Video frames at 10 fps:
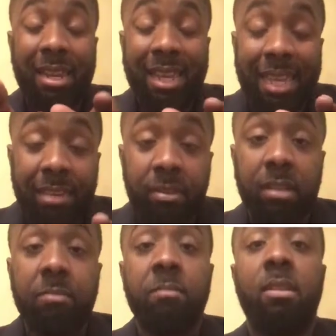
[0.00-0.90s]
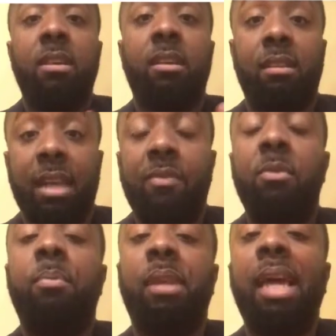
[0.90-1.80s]
even
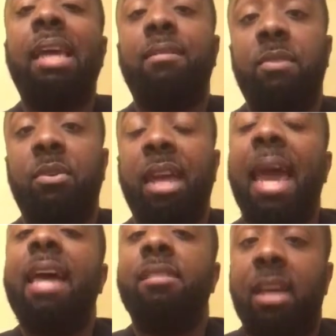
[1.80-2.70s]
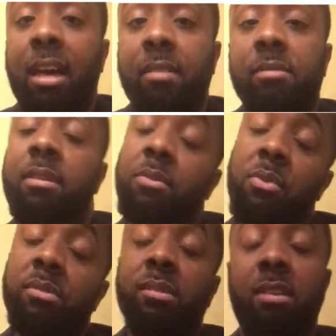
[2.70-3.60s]
level playing field at times. And, of
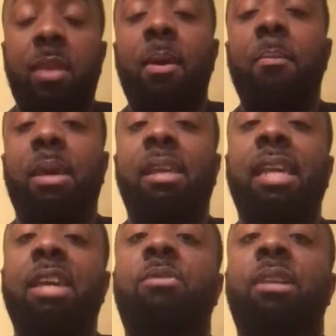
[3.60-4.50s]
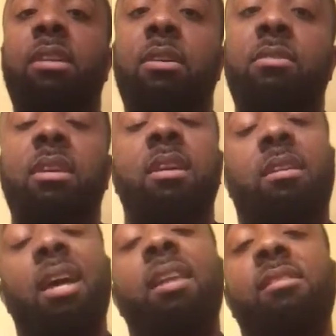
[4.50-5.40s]
course, it's all about being equally yoked.
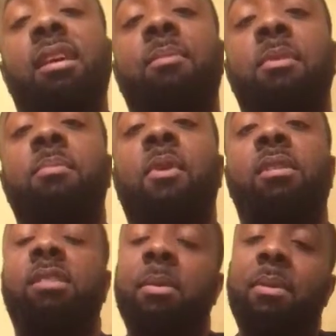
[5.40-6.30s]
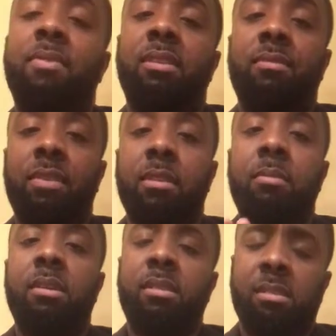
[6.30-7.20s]
Not to say that both parties are going to be 50-50,
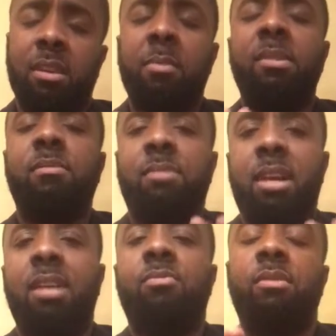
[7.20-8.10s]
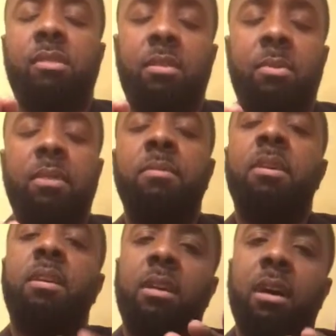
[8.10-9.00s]
because there's going to be some times where it's going to be
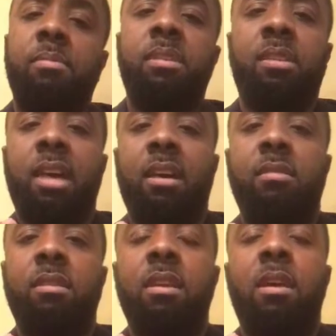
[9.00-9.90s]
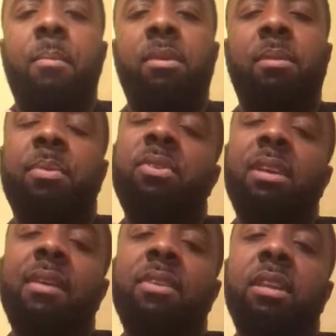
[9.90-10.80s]
ups and downs. But the
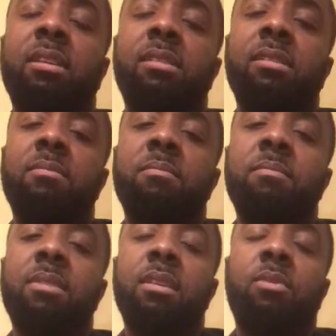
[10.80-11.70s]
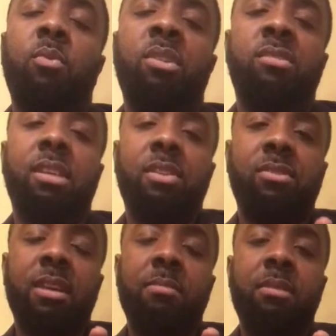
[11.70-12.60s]
beauty of it is, when you see
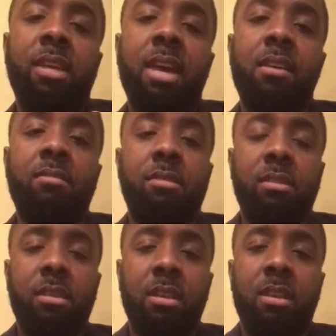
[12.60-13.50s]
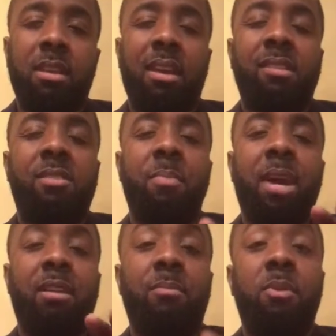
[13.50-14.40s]
those ups and downs, it's a matter of